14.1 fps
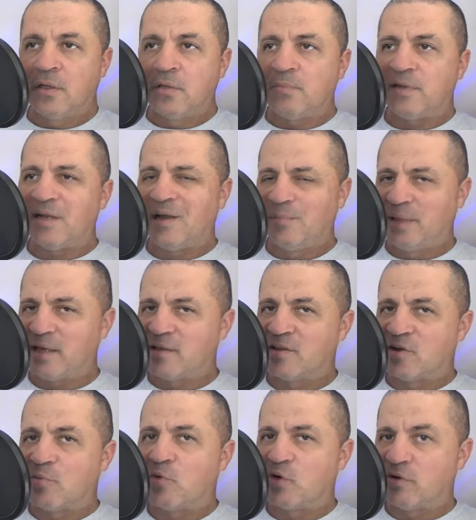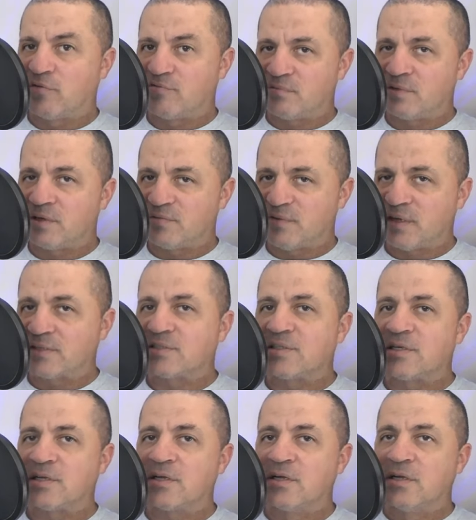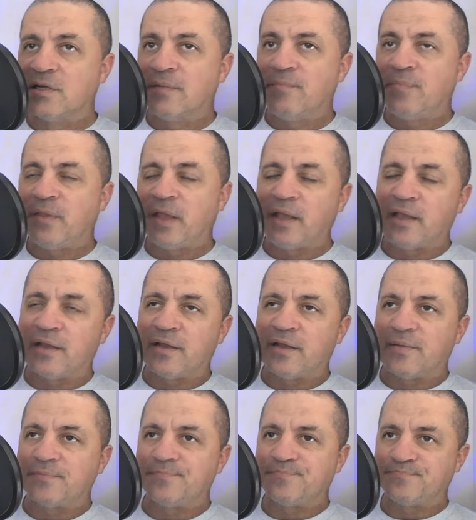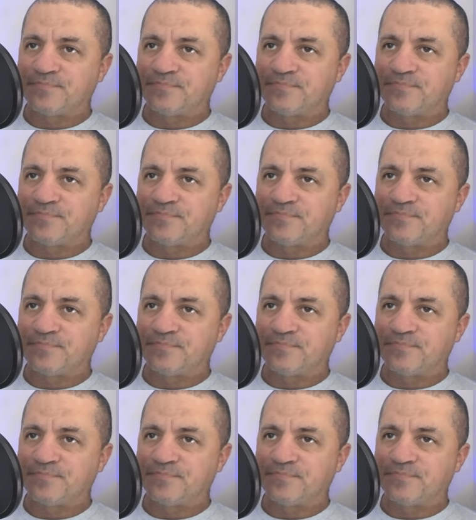But now I'm like a little more in invested. And um,